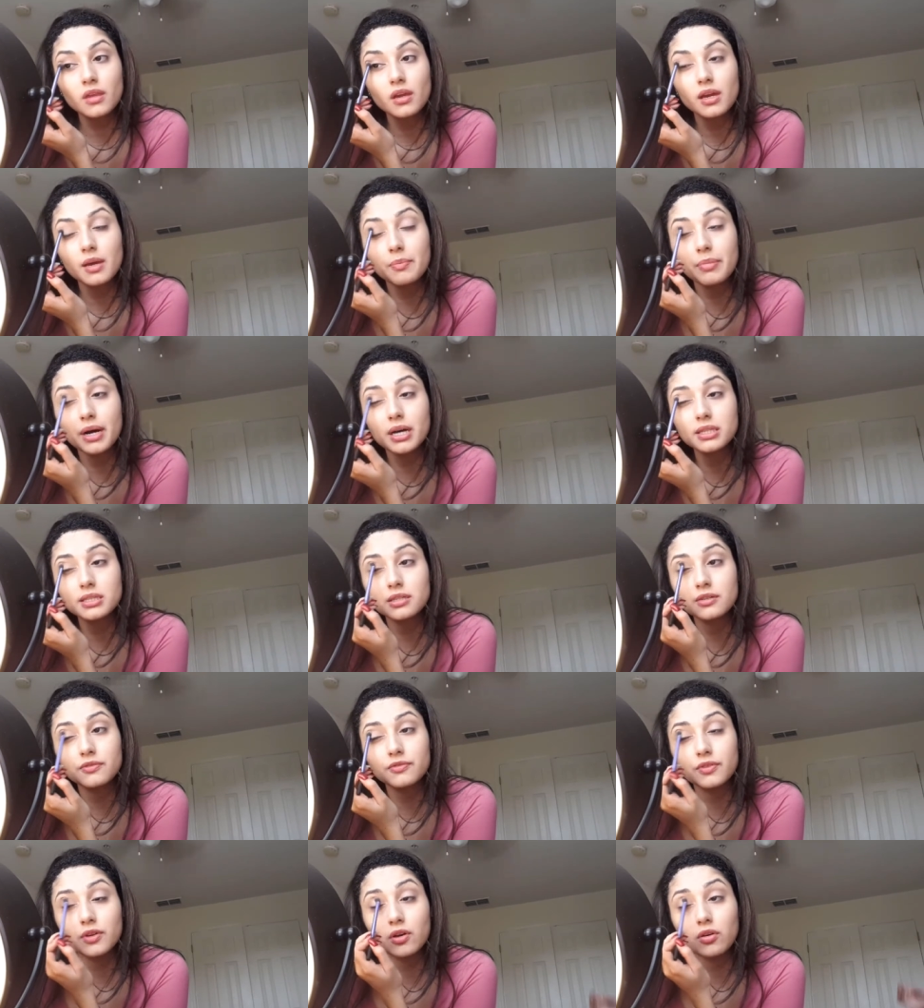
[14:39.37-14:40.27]
a
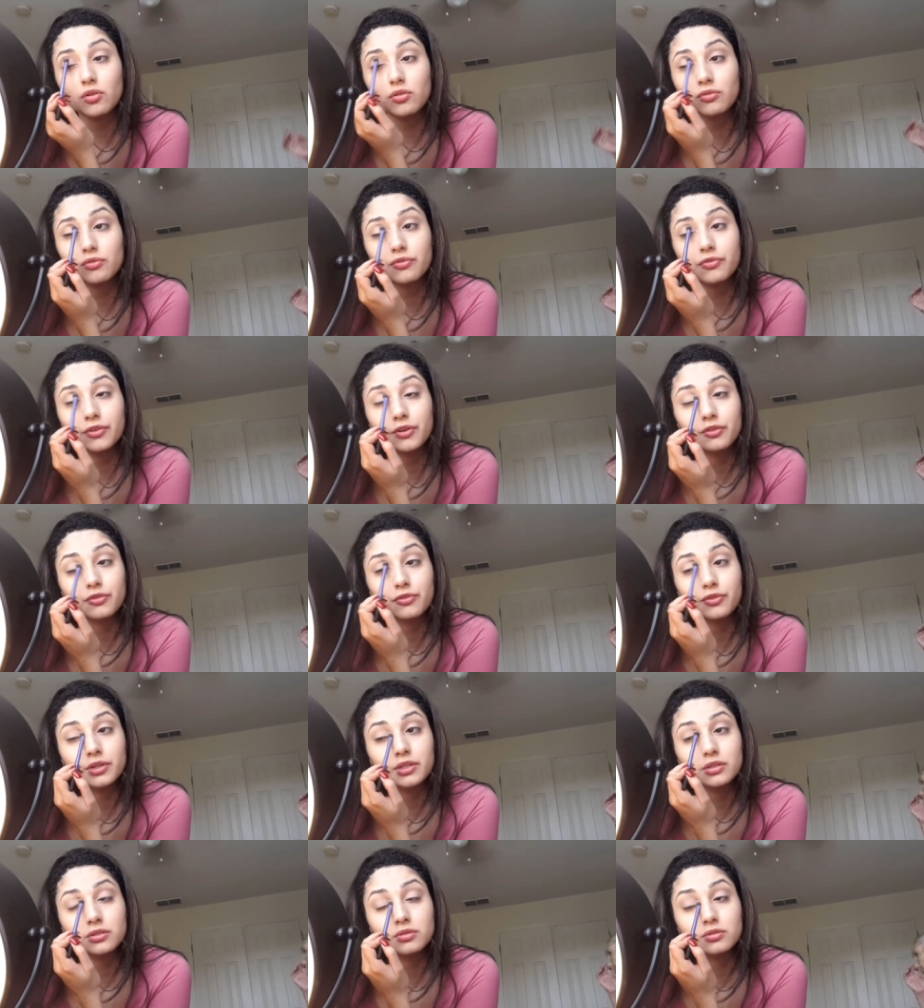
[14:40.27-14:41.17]
positive note, feel
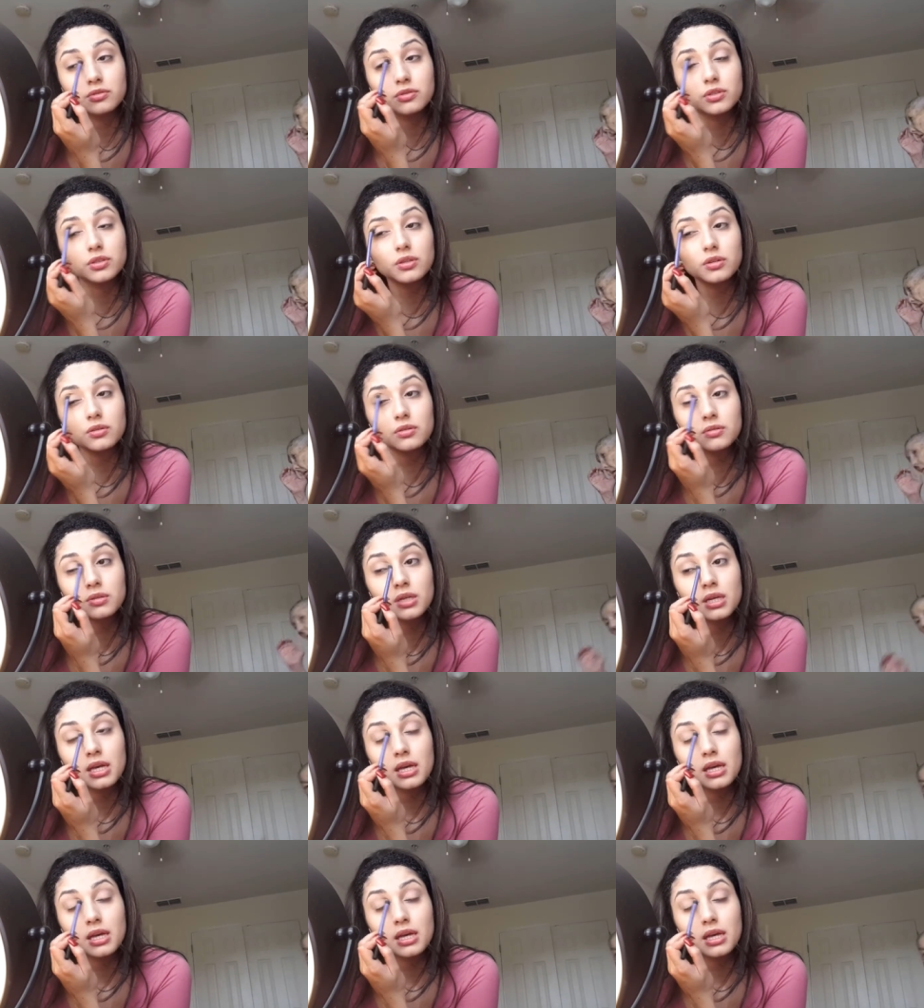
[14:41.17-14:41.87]
free to do so.